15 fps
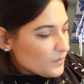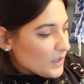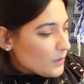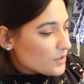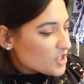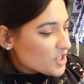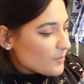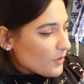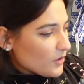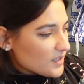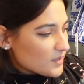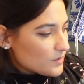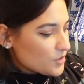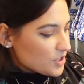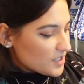which to be honest
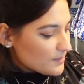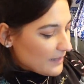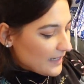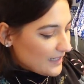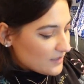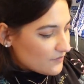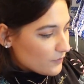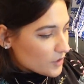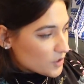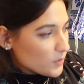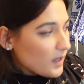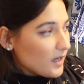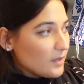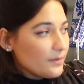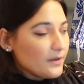was just mainly for a
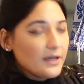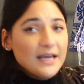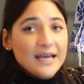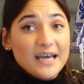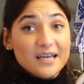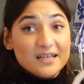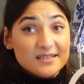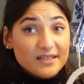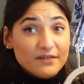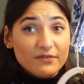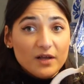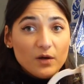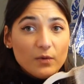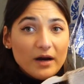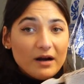toile, but it's
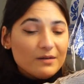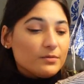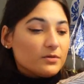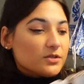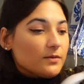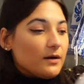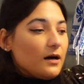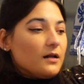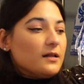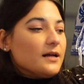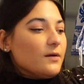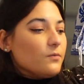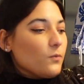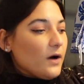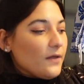definitely a wearable toile
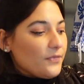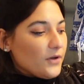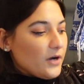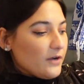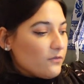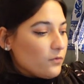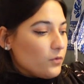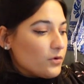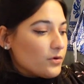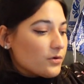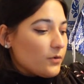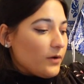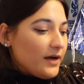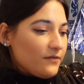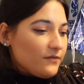and one that I've worn
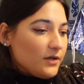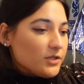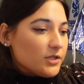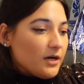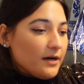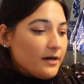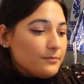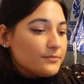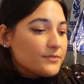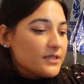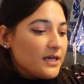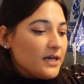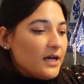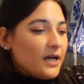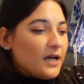quite a few times.
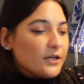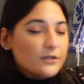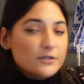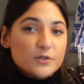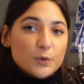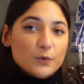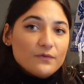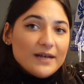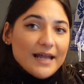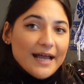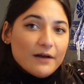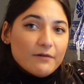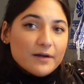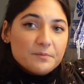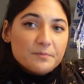A good sort of
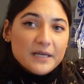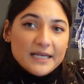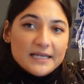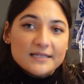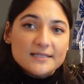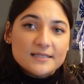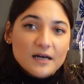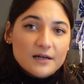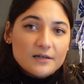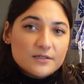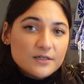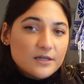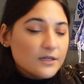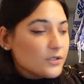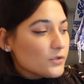layering piece
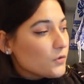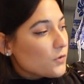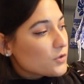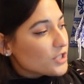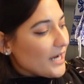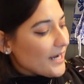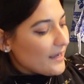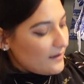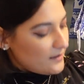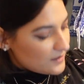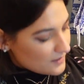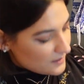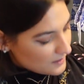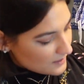under your jacket.